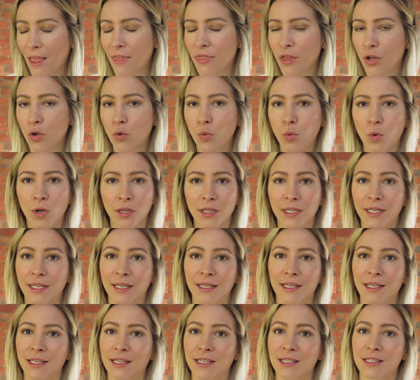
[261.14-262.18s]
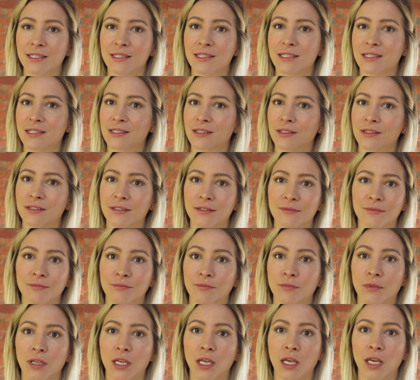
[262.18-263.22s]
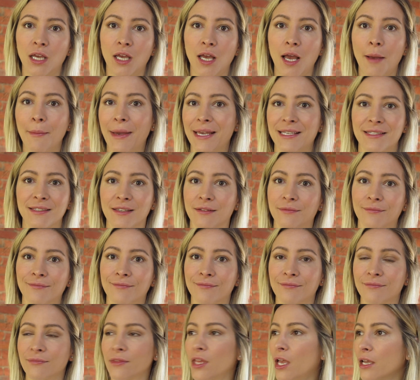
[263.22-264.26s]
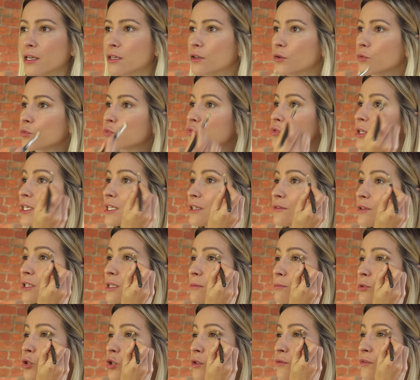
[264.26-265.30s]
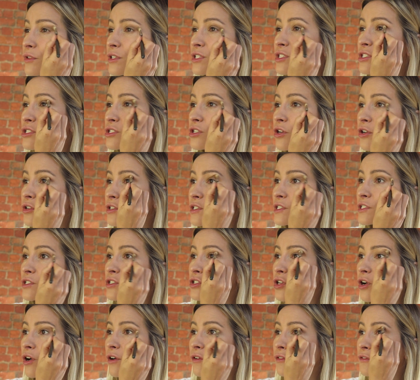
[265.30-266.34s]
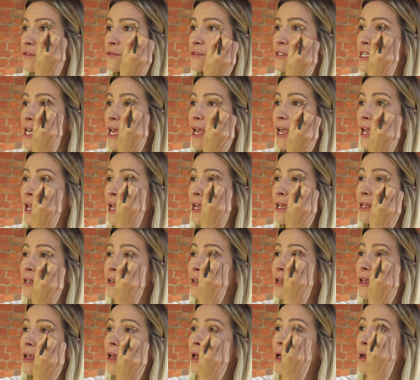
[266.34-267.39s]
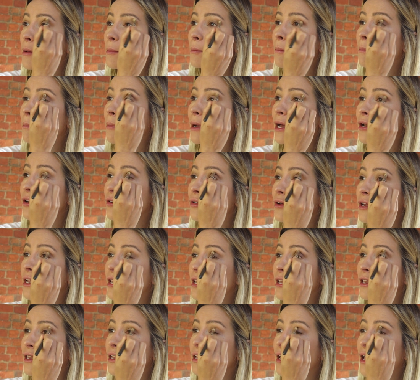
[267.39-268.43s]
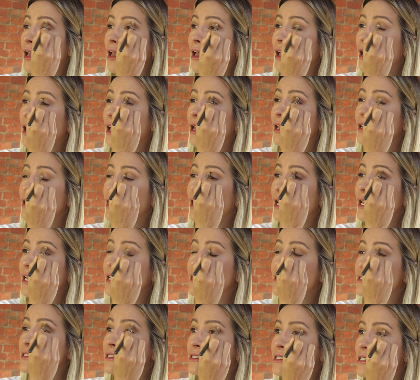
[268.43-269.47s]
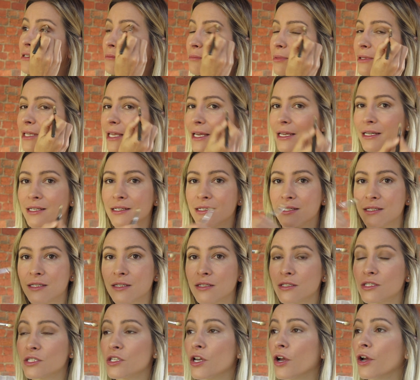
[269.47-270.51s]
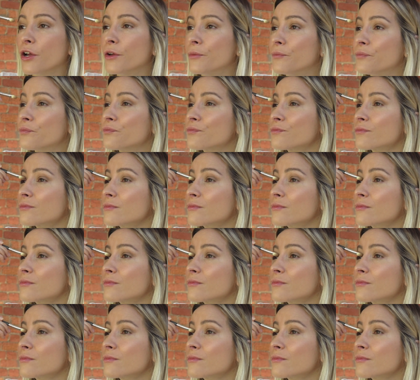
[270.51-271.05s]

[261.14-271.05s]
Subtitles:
the quality is amazing, like really beautiful. It's so soft and buttery and easy to blend. So